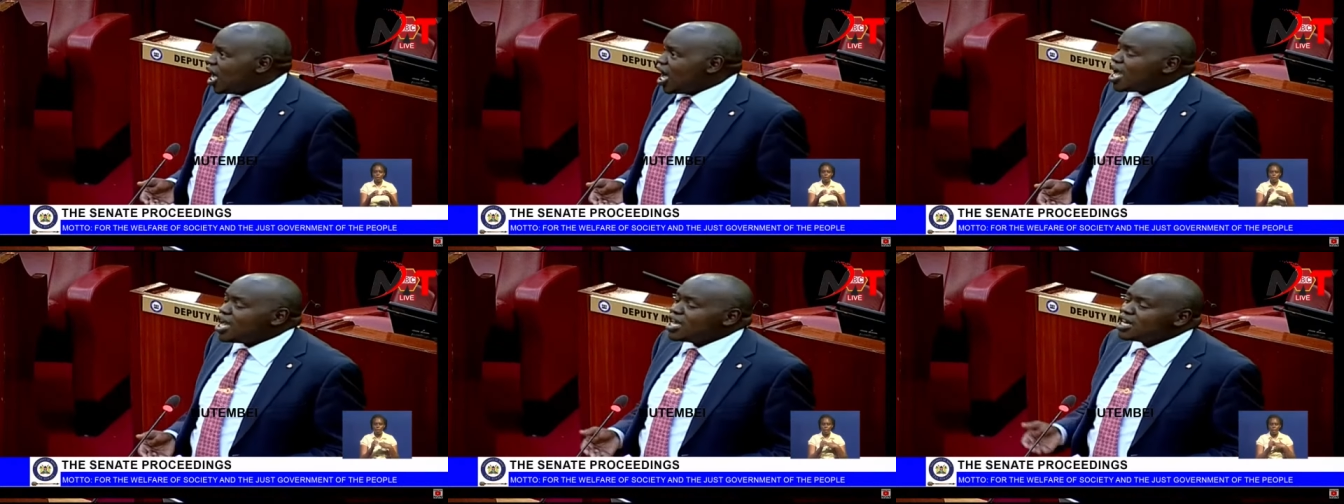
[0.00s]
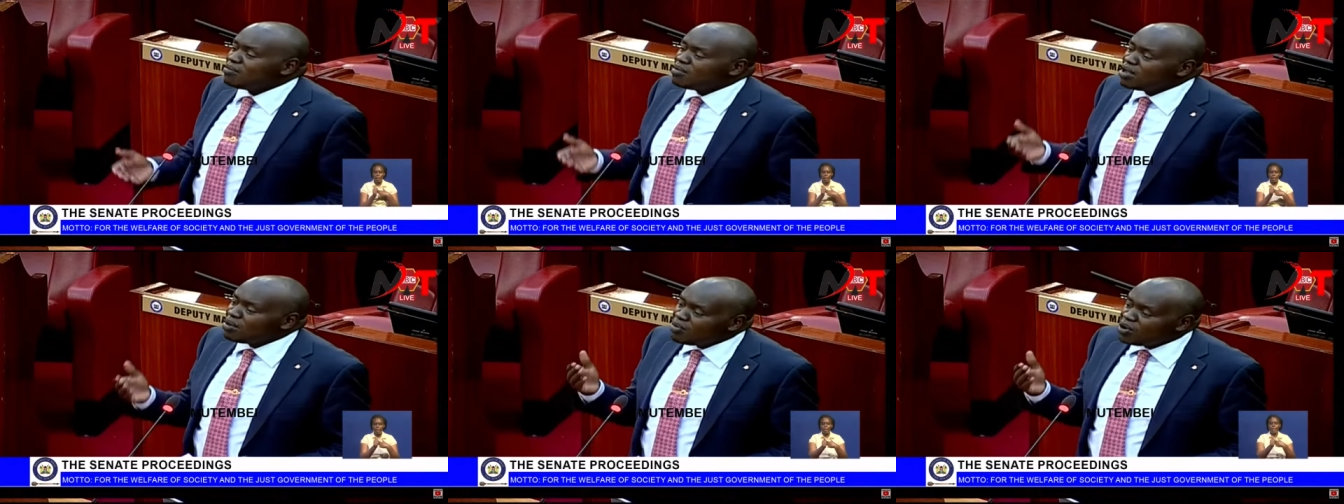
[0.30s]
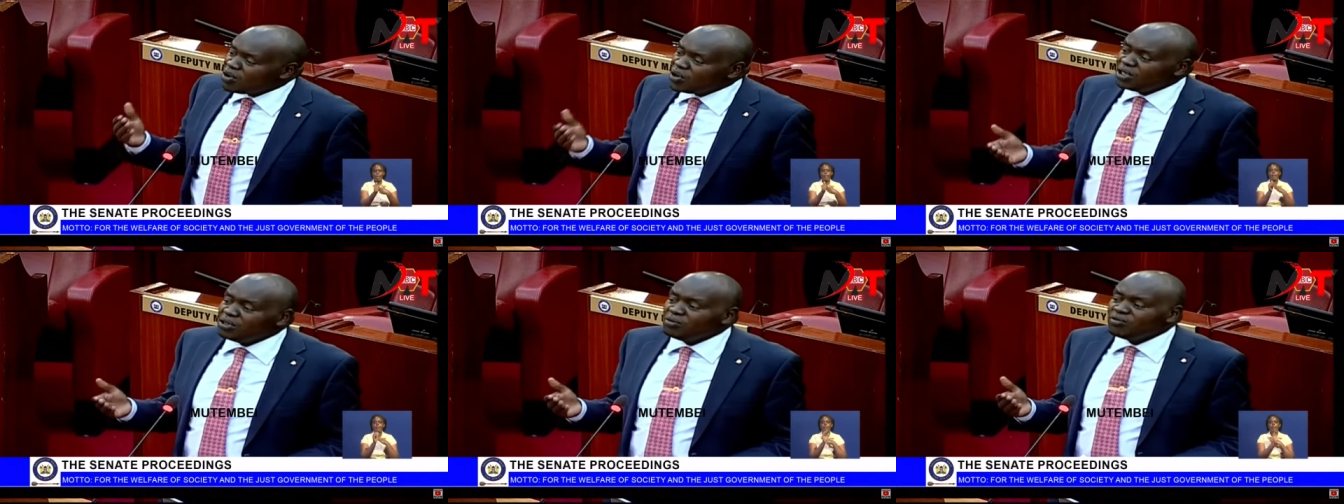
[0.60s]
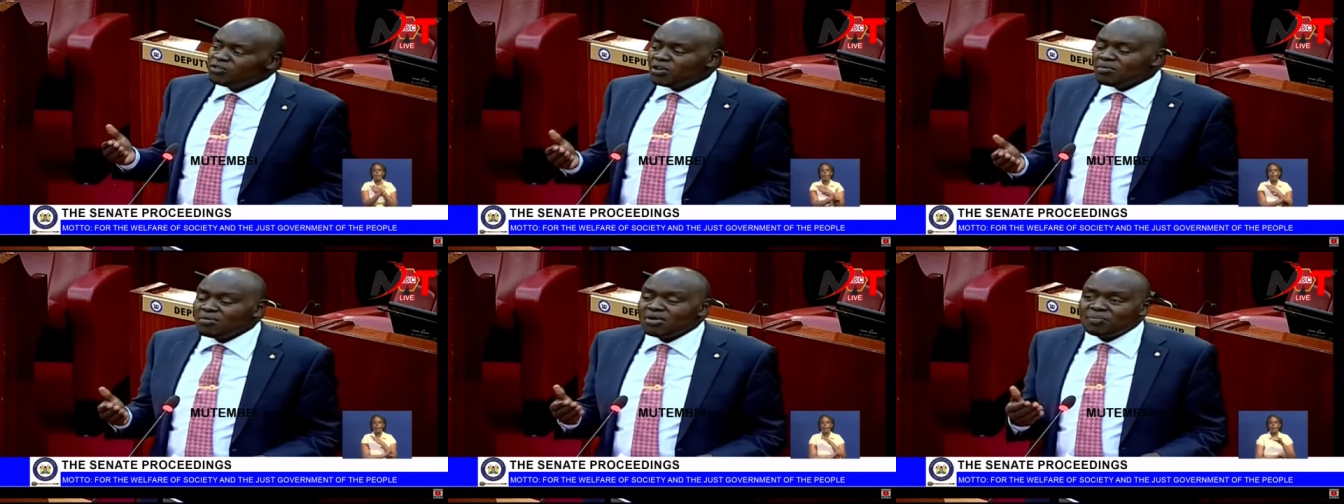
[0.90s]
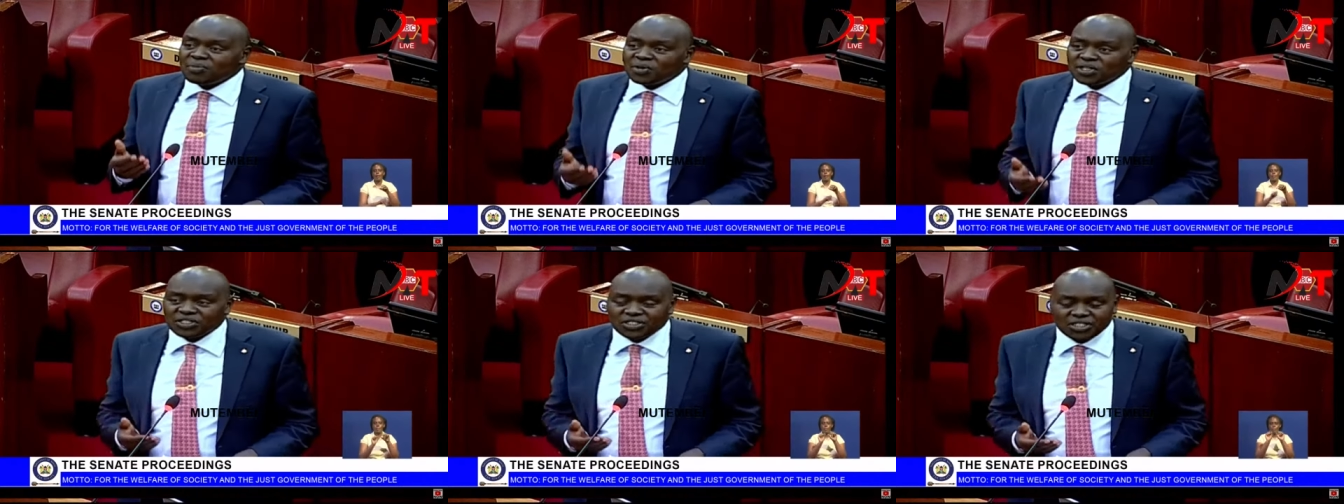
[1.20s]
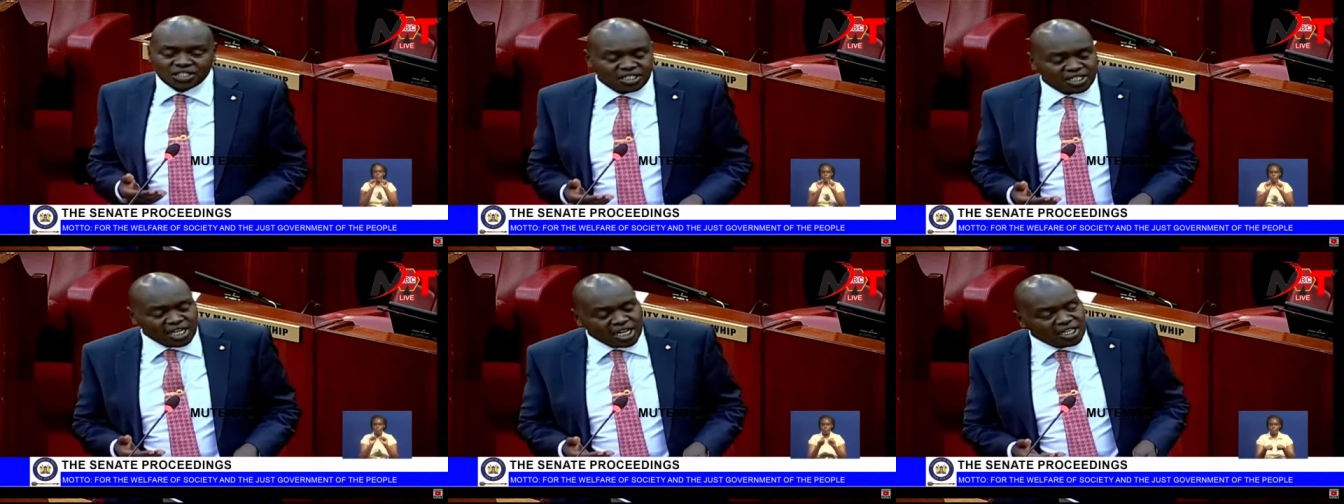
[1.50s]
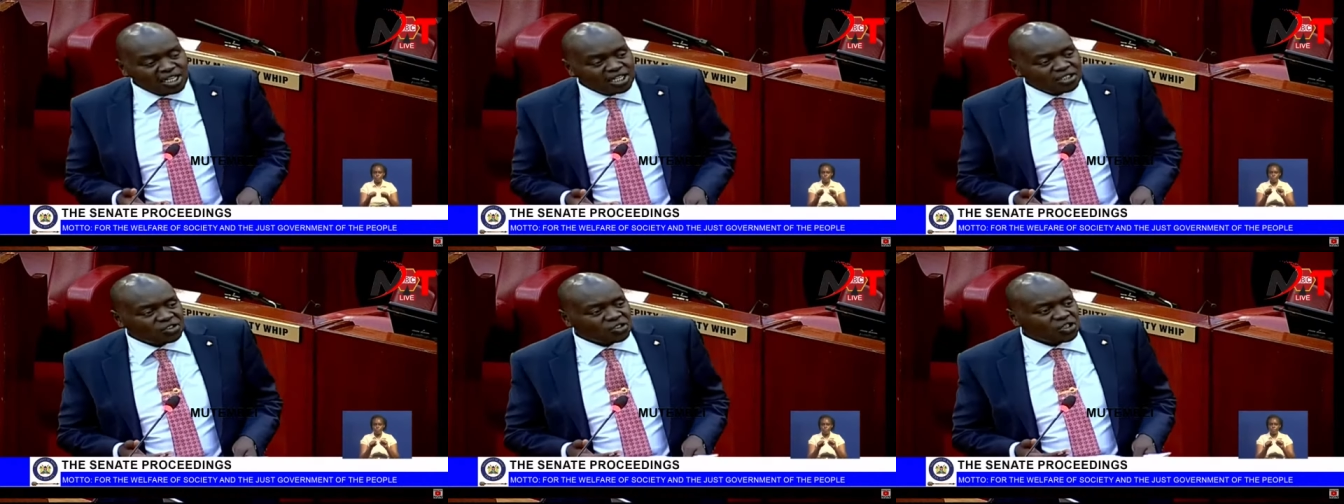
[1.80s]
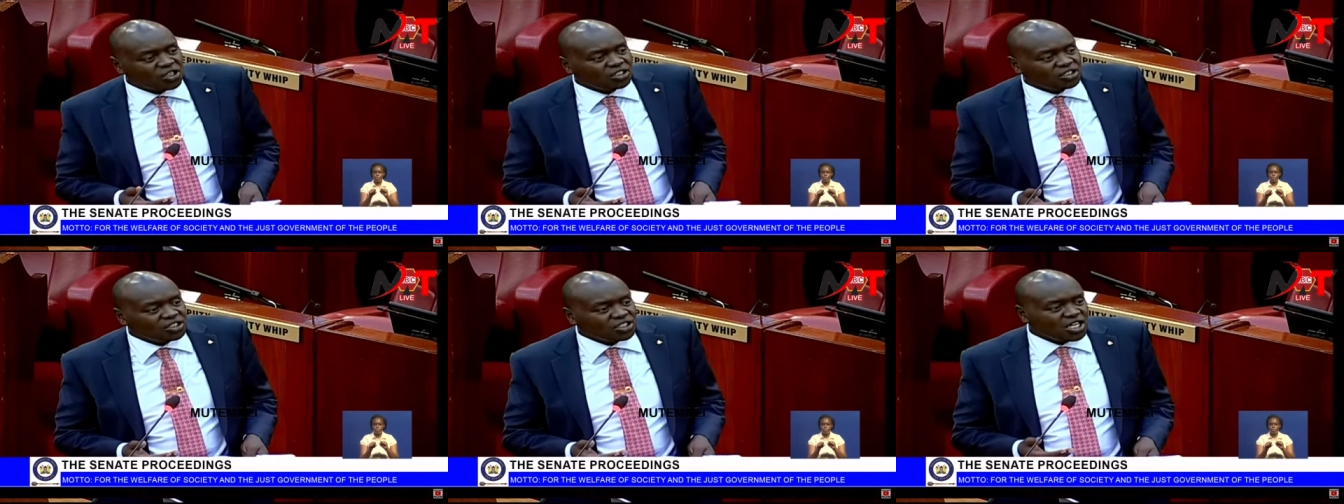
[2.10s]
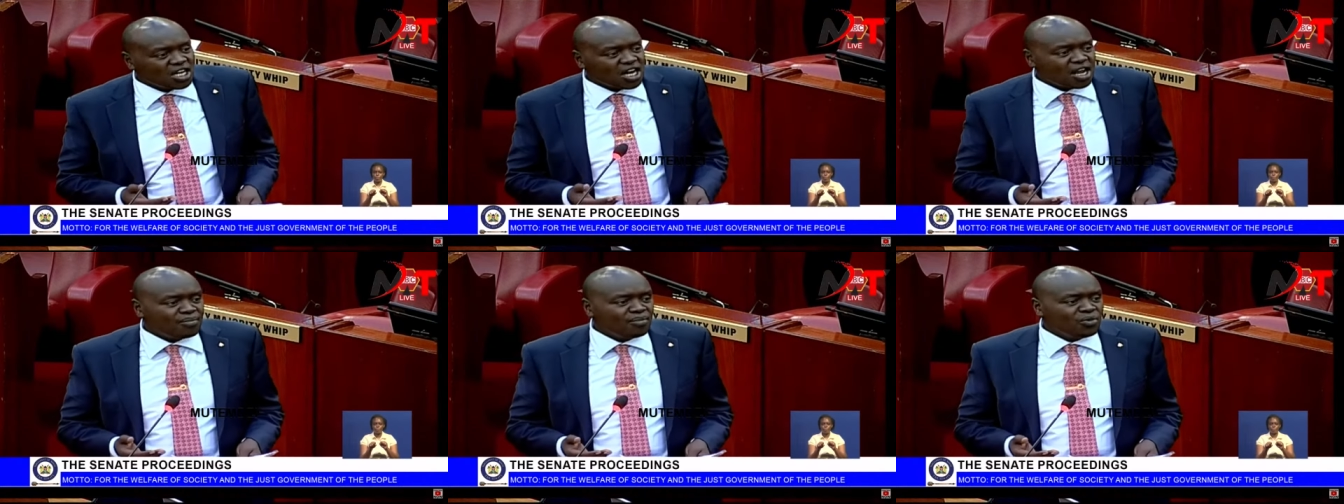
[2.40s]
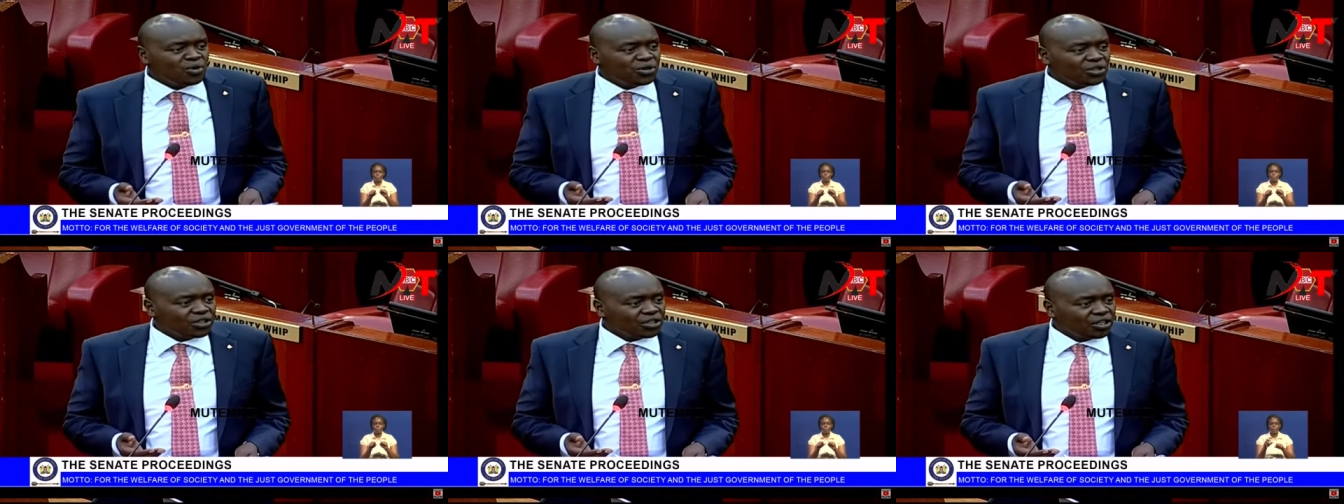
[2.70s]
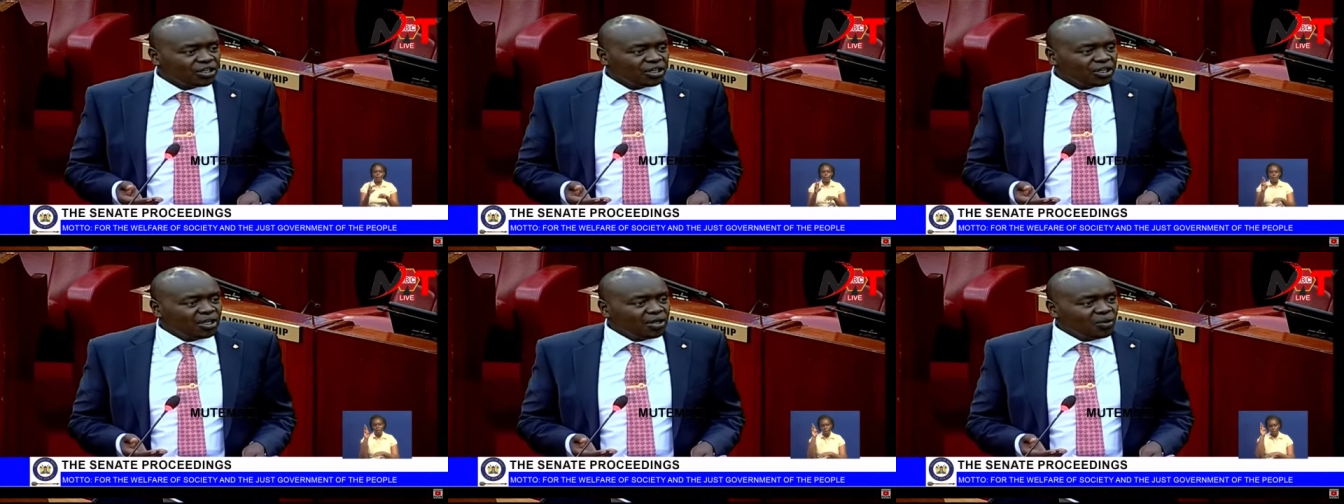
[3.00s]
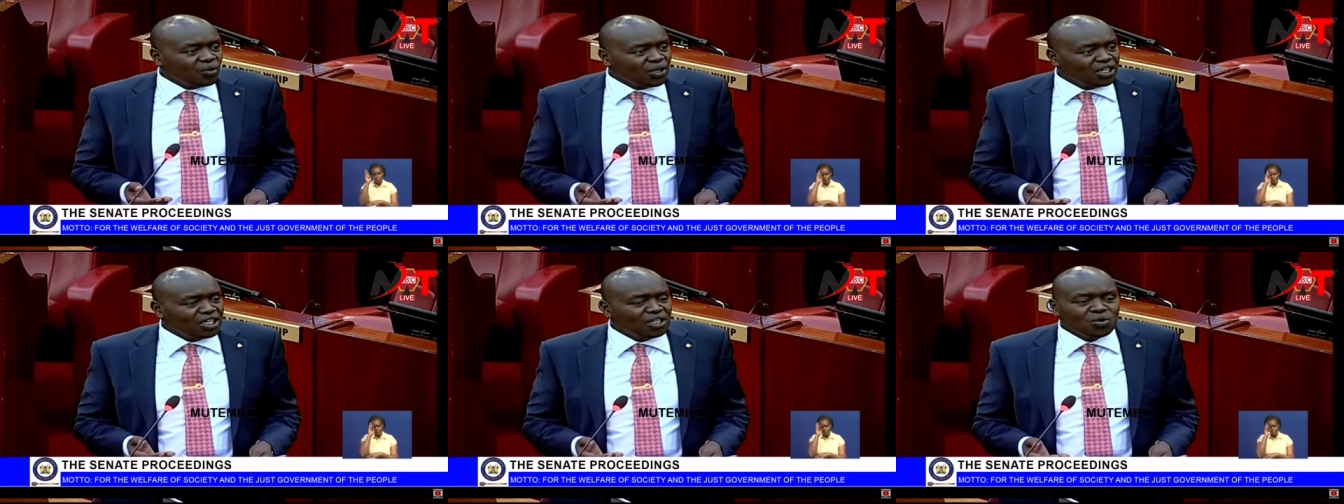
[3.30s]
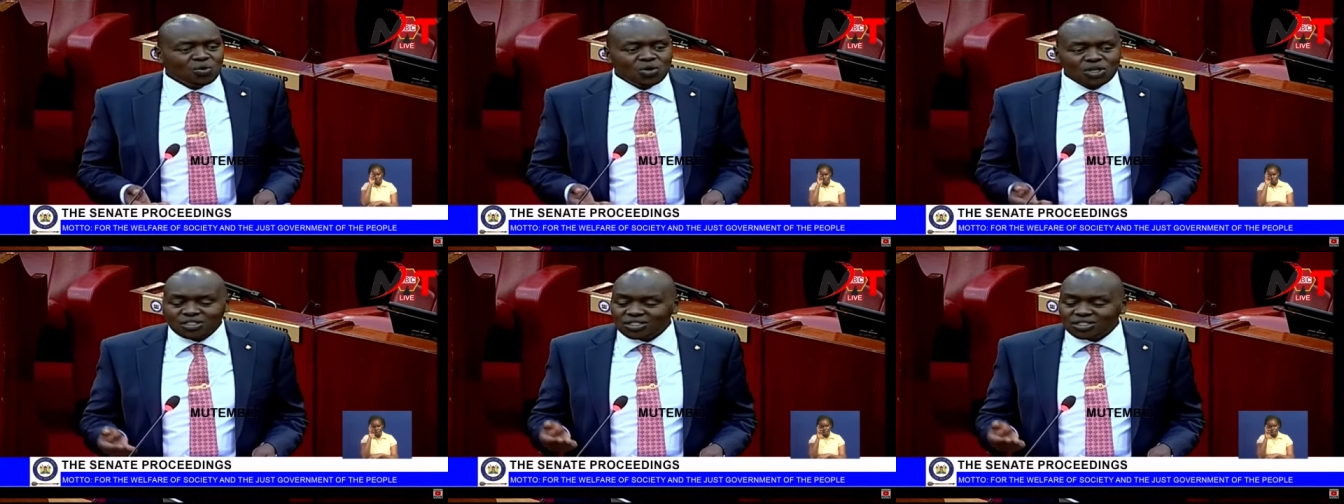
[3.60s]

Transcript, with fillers: I remember when former President Daniel Toroitich Arap Moi, when he